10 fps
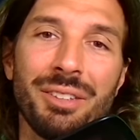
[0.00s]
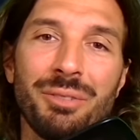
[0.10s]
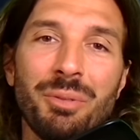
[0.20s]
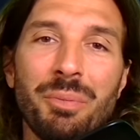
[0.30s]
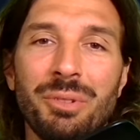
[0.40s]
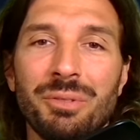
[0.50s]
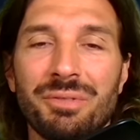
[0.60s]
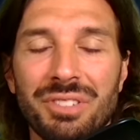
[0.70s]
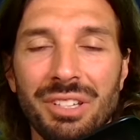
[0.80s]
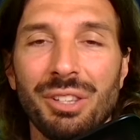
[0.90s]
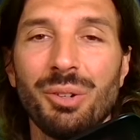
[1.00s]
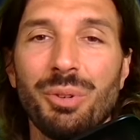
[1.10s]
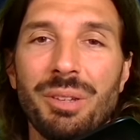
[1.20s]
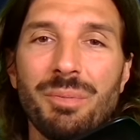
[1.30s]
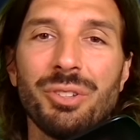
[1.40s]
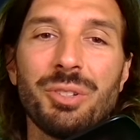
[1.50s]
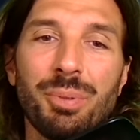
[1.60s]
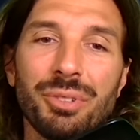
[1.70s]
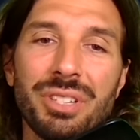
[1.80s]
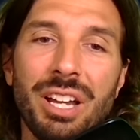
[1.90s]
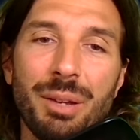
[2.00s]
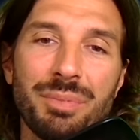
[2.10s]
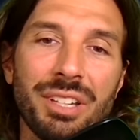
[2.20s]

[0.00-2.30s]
You, have seen Louis multiple times.